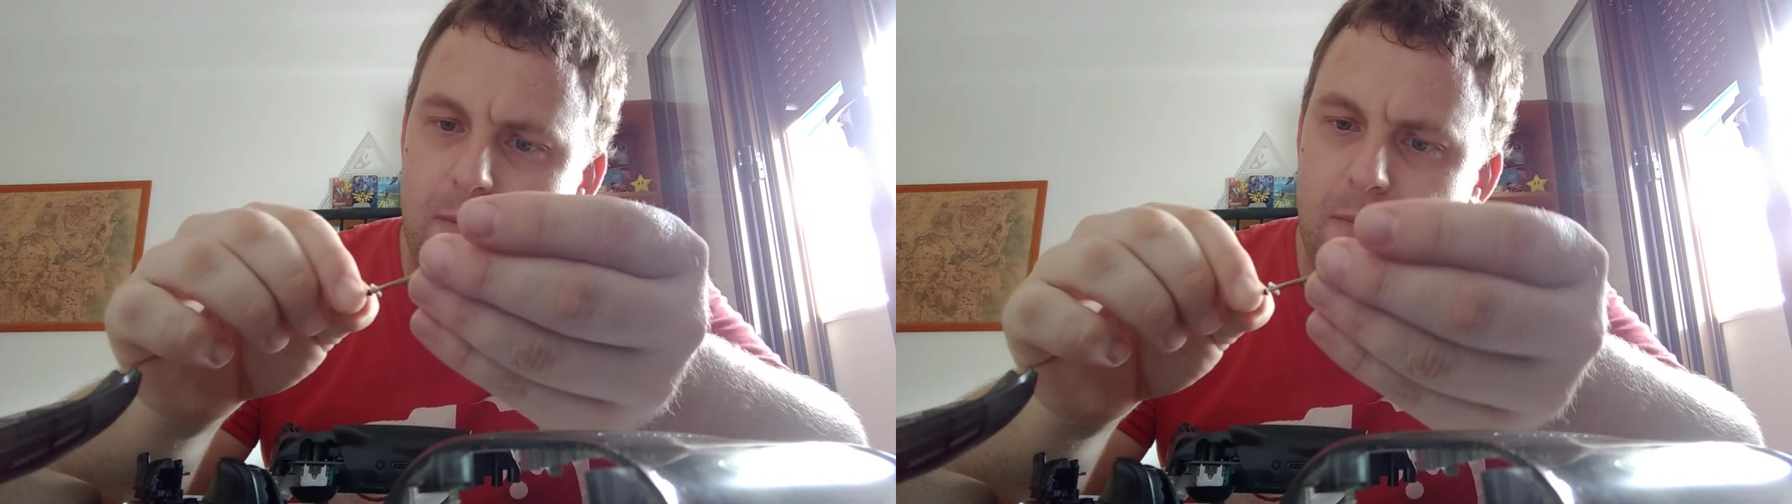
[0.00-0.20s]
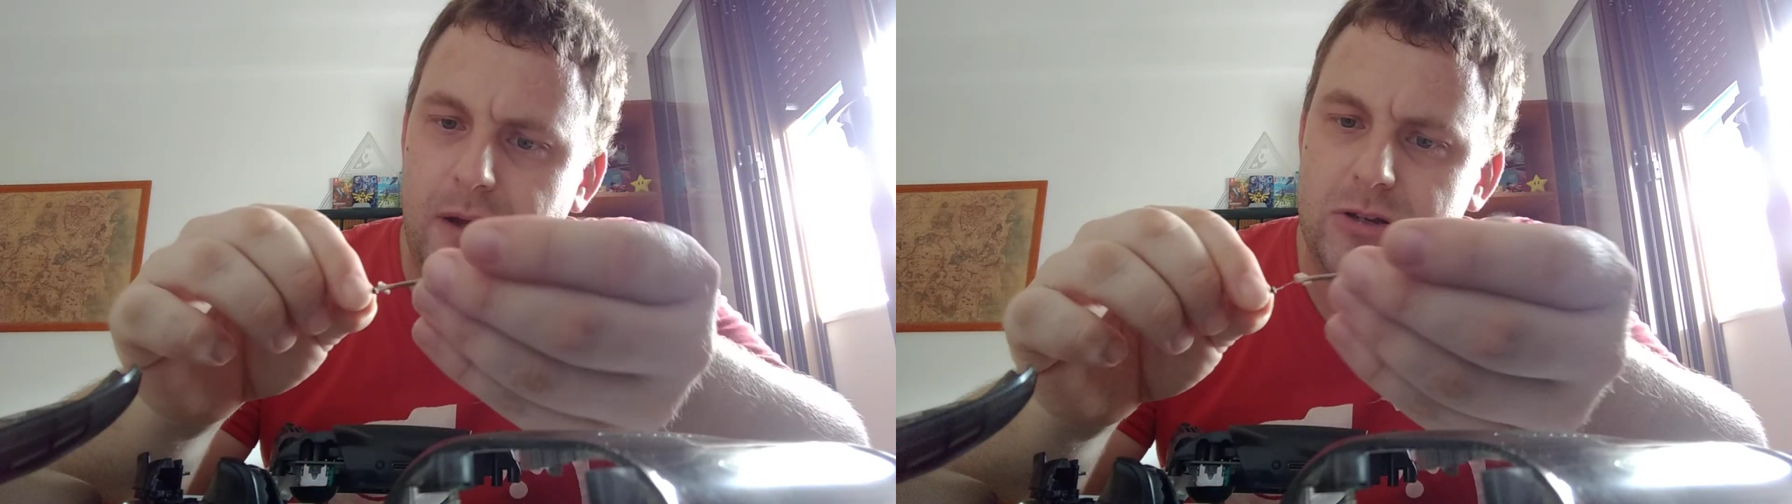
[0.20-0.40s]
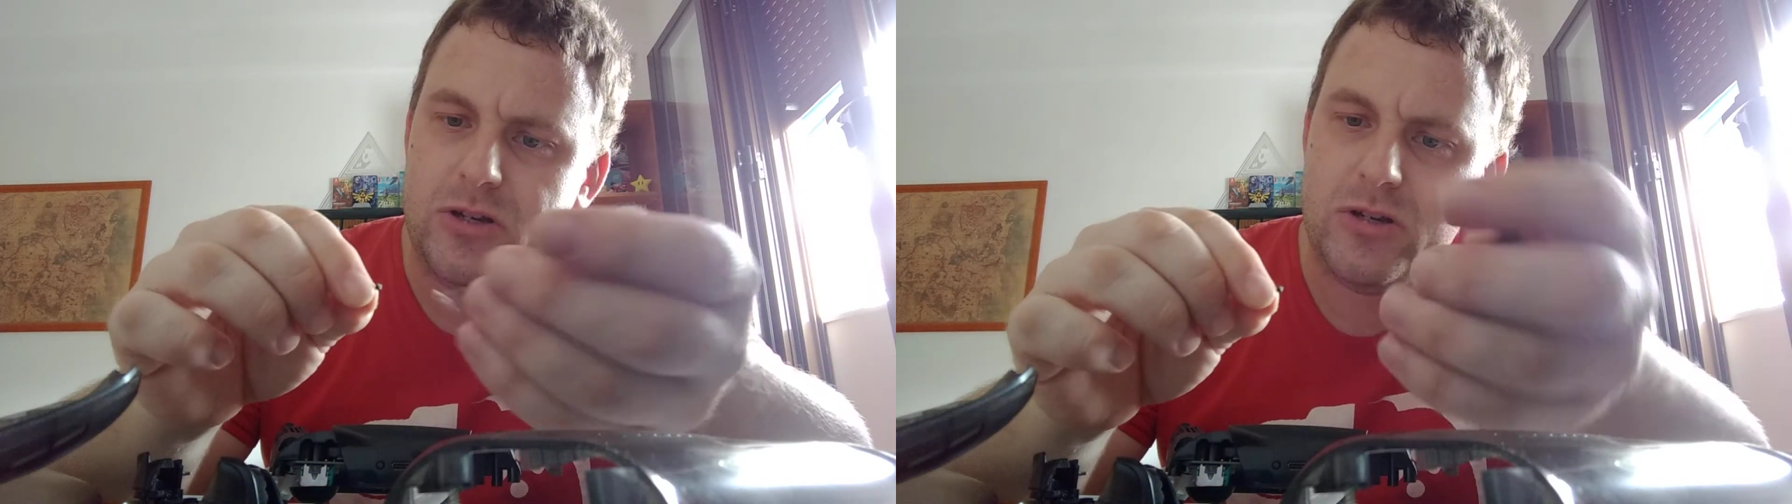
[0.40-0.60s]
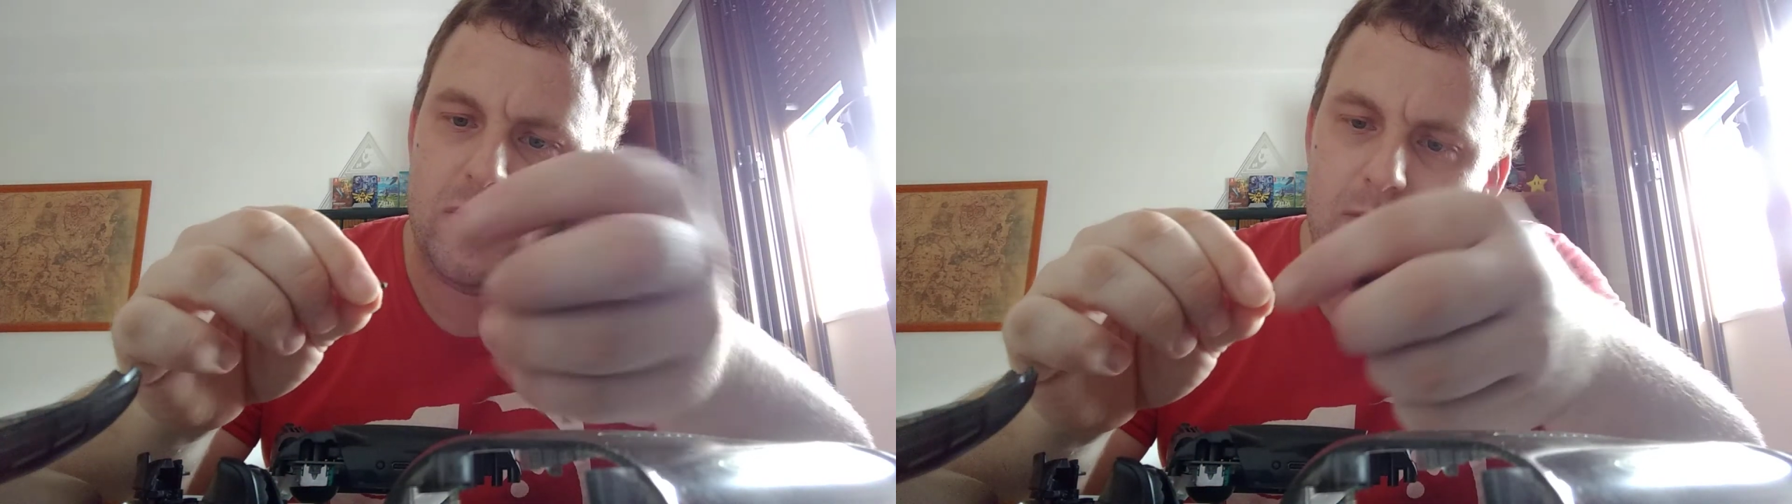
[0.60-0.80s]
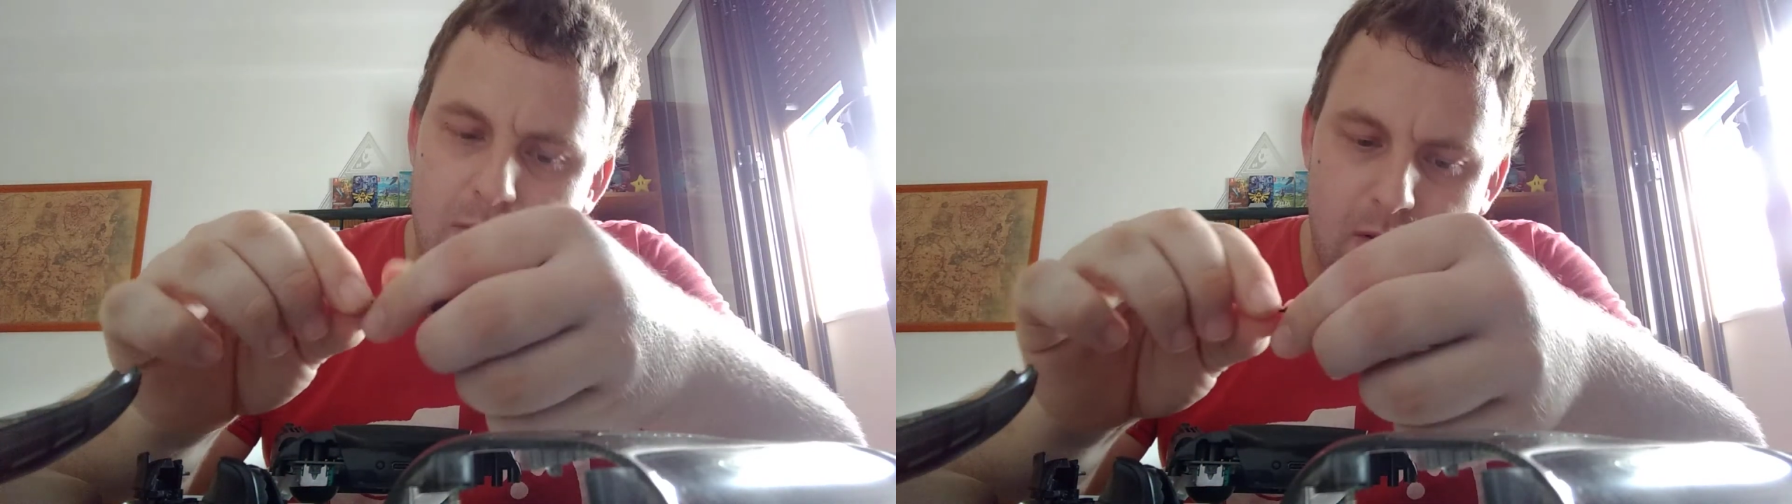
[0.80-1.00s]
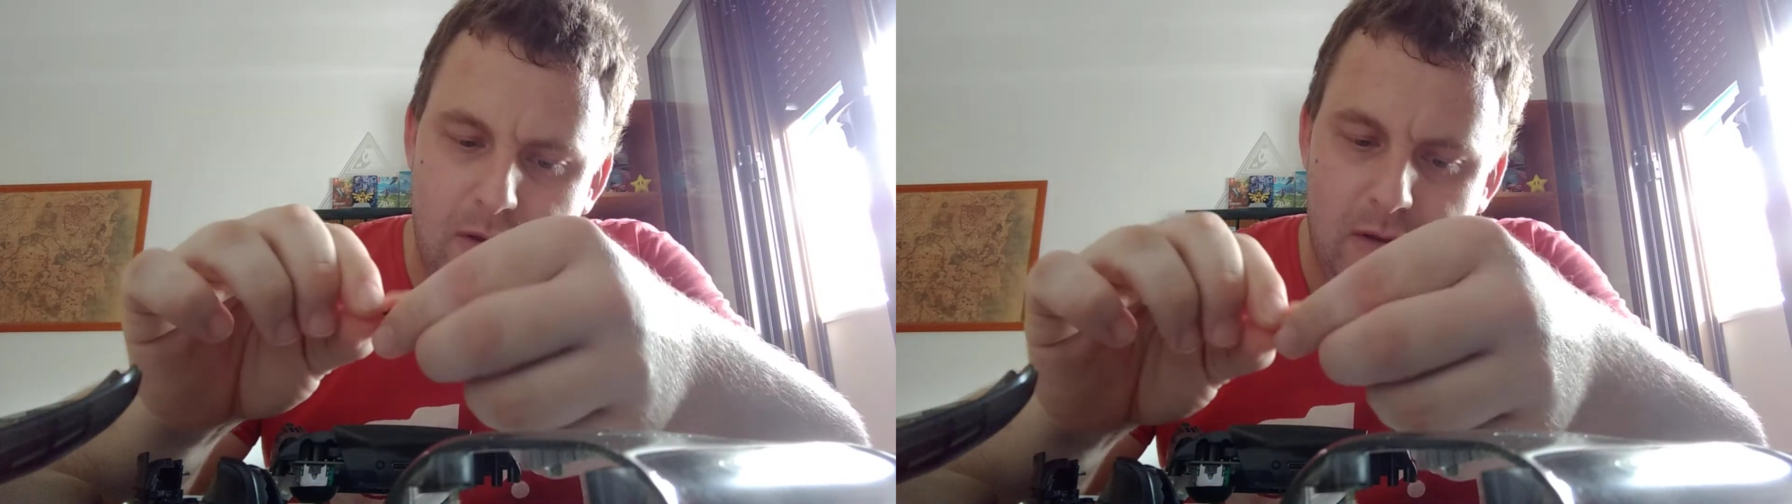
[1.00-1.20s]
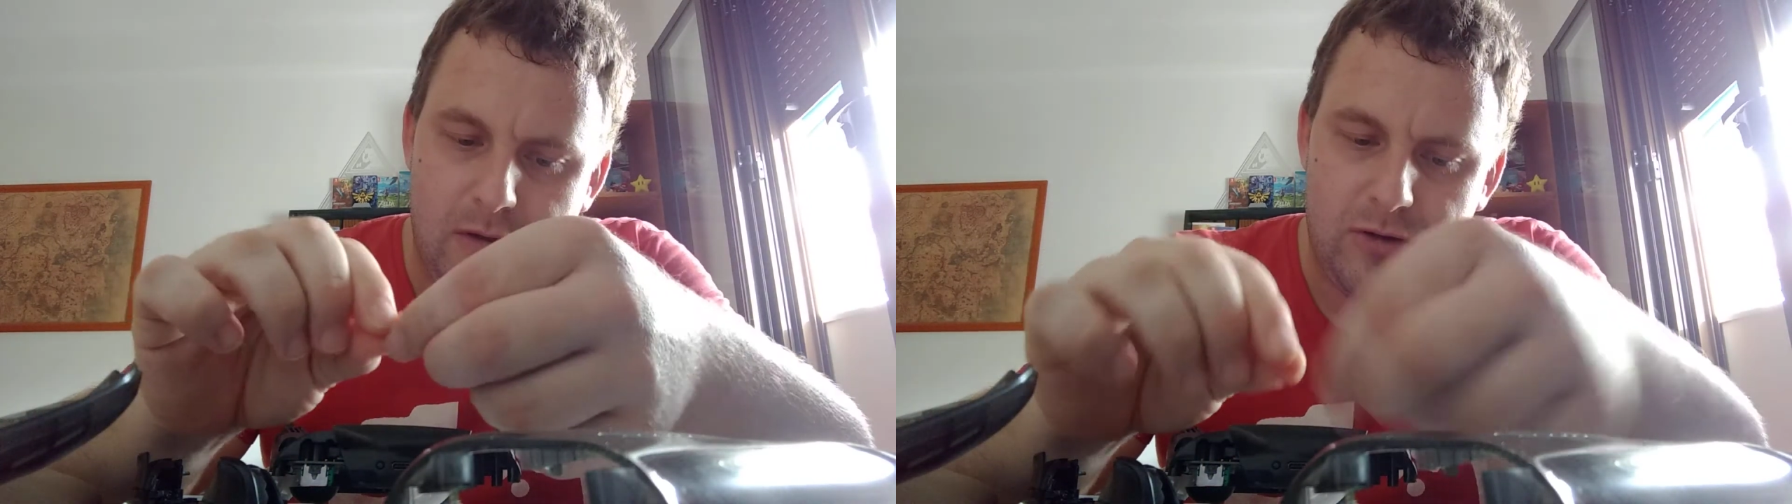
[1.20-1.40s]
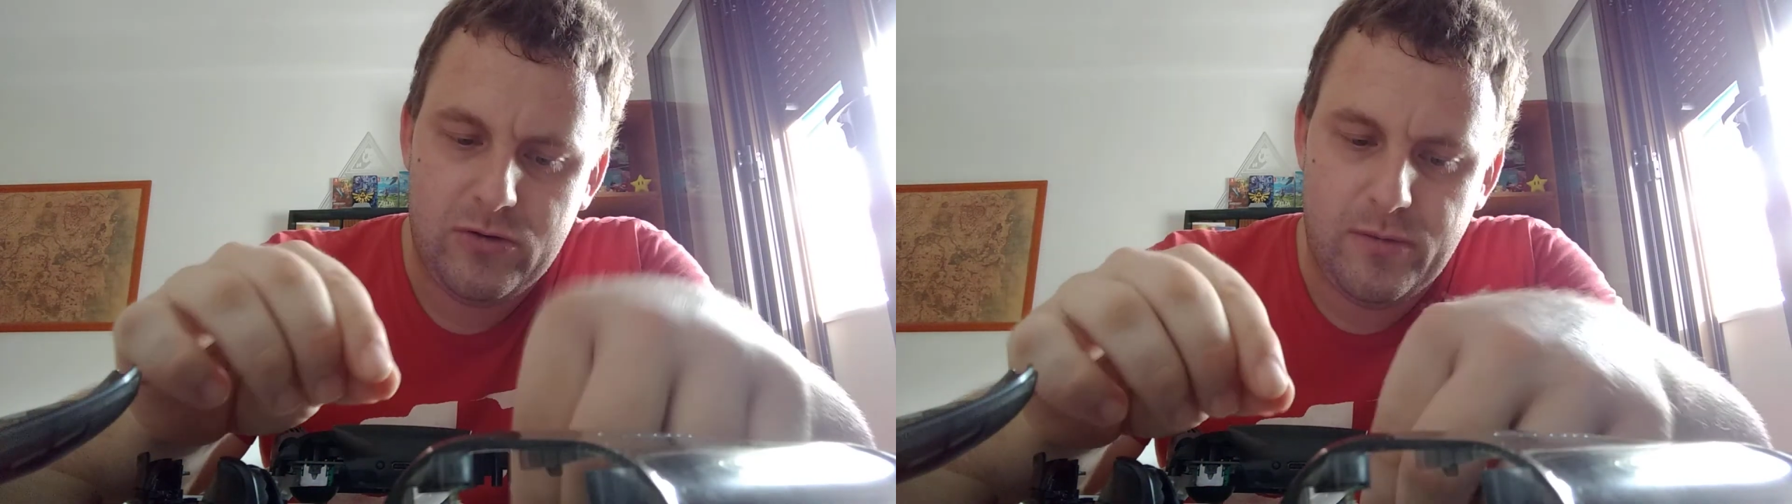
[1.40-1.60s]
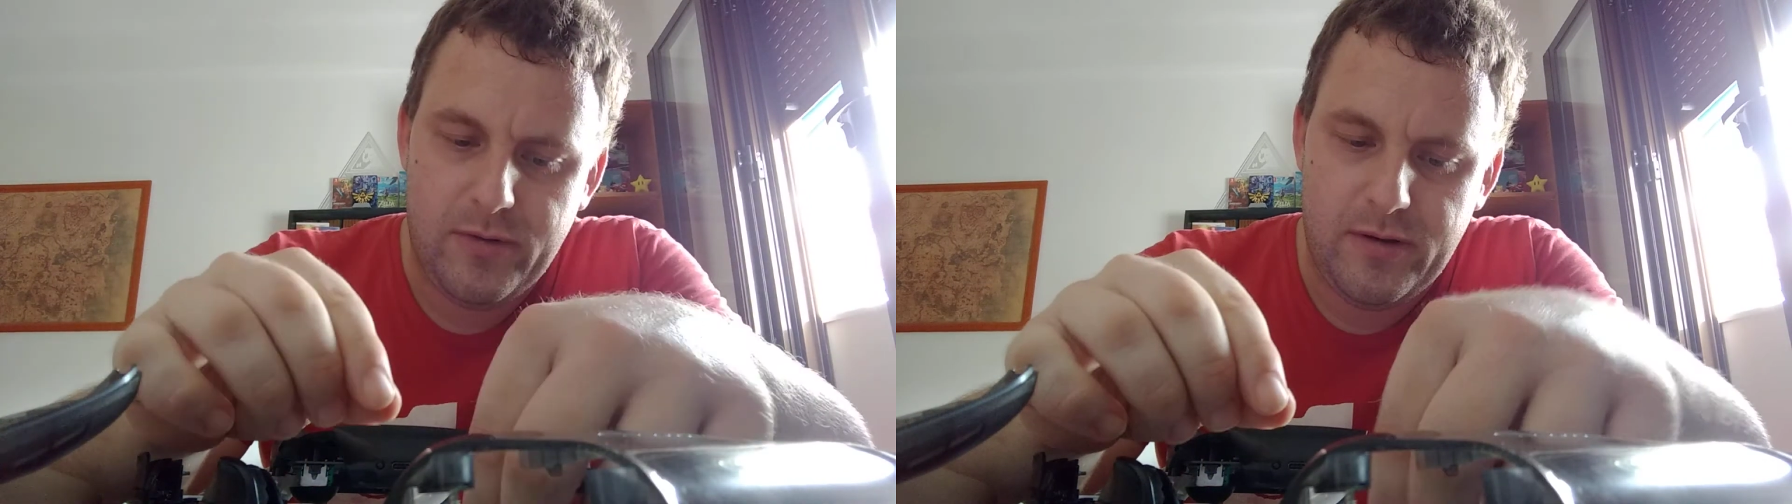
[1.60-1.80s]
much. Let's try with